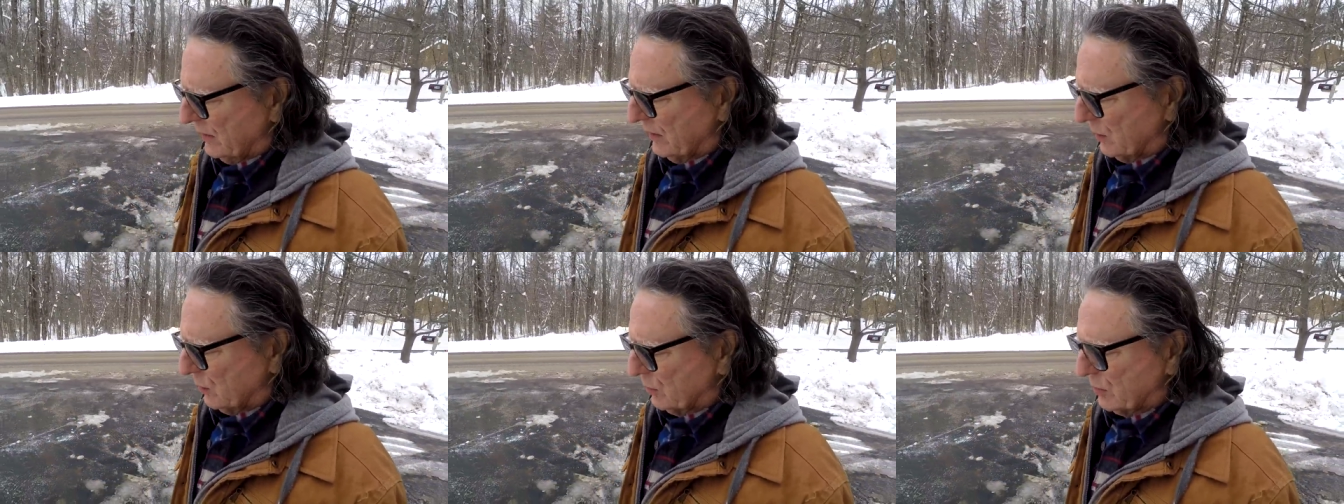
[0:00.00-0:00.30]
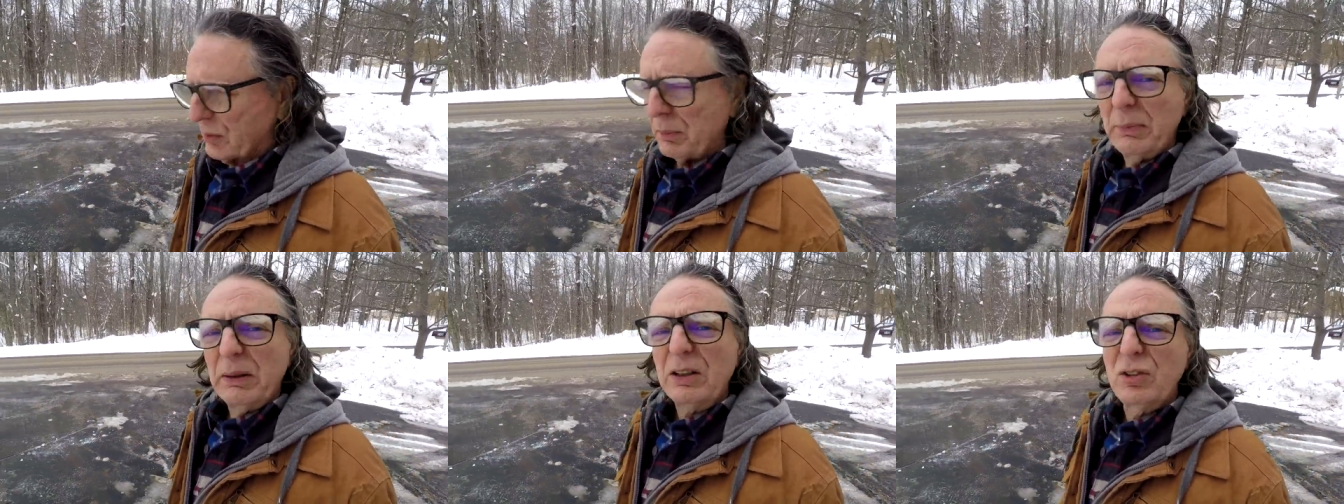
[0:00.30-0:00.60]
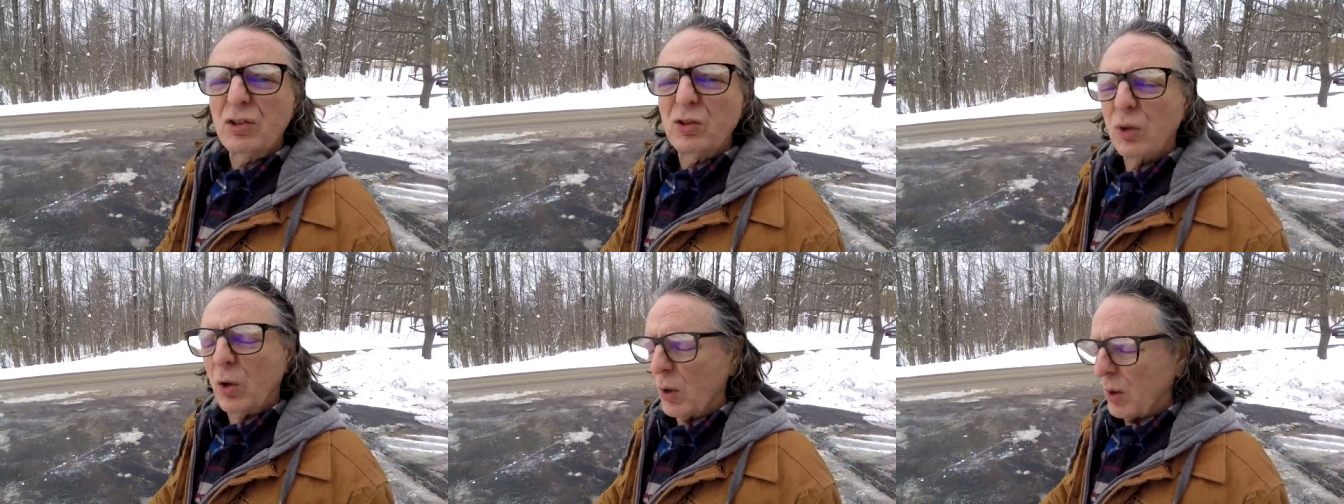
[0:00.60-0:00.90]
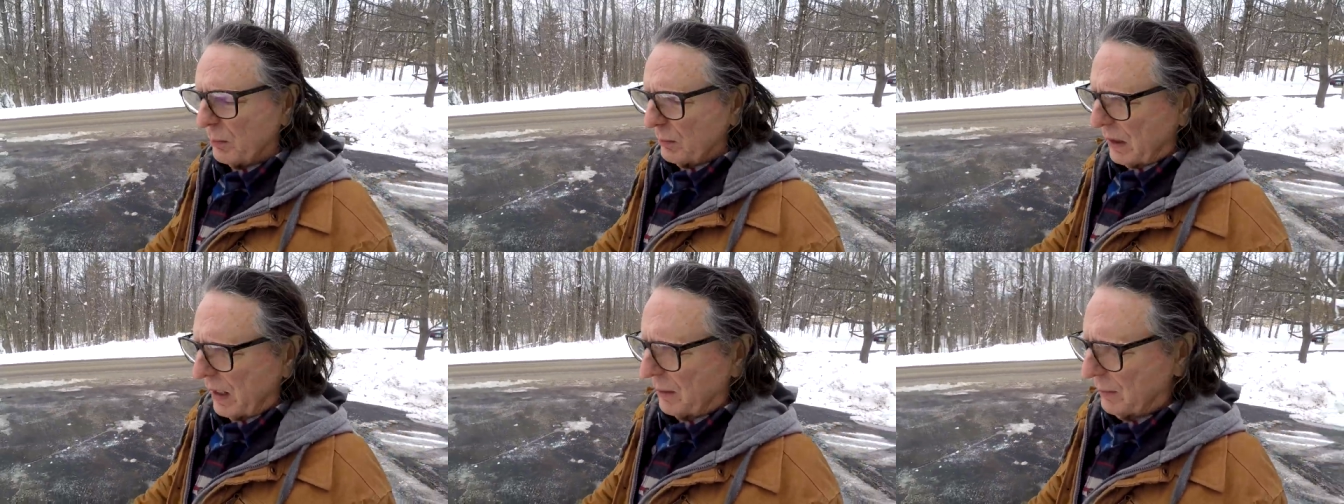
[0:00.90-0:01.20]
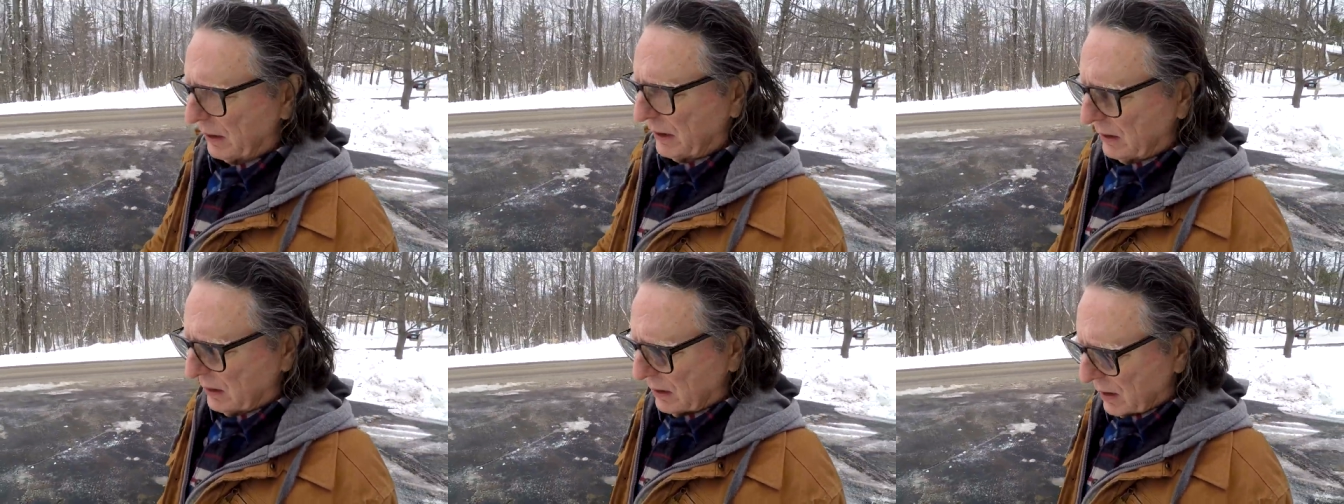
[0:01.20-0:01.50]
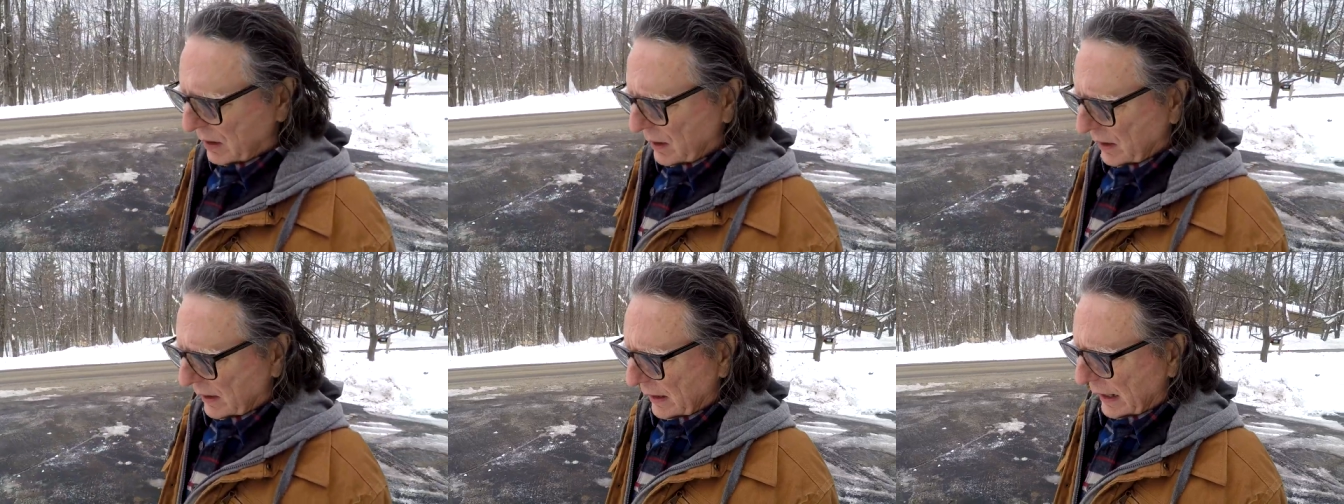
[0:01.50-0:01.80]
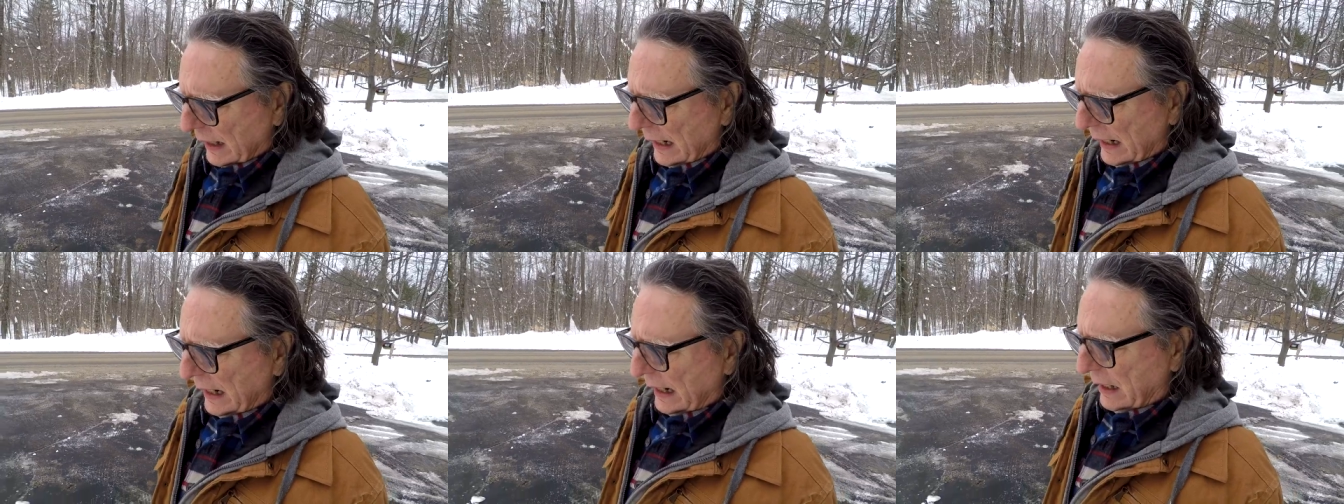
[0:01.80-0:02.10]
There was a big storm coming
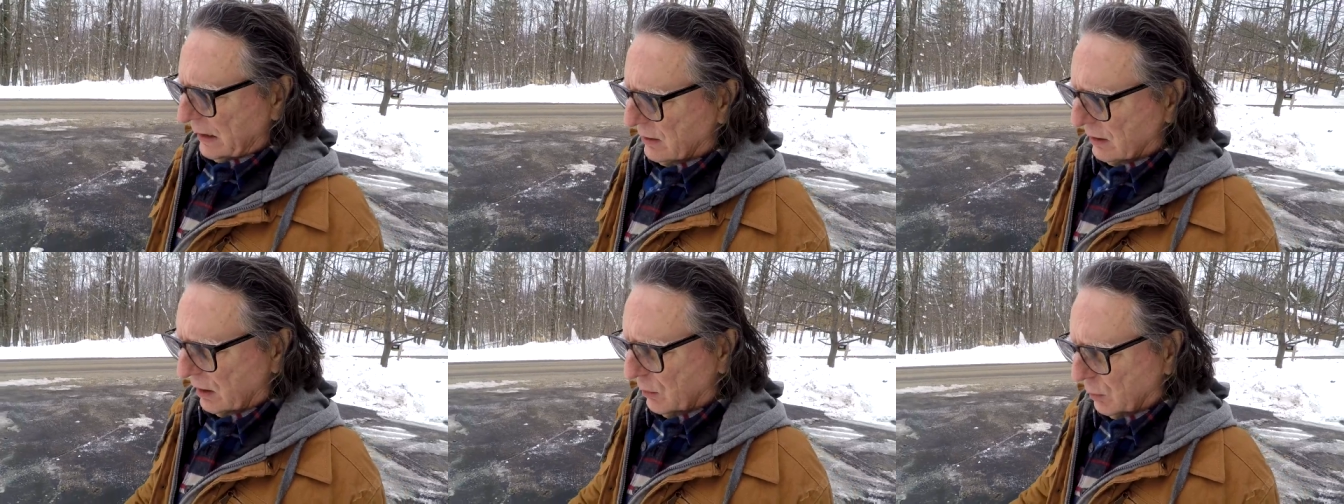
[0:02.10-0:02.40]
and uh,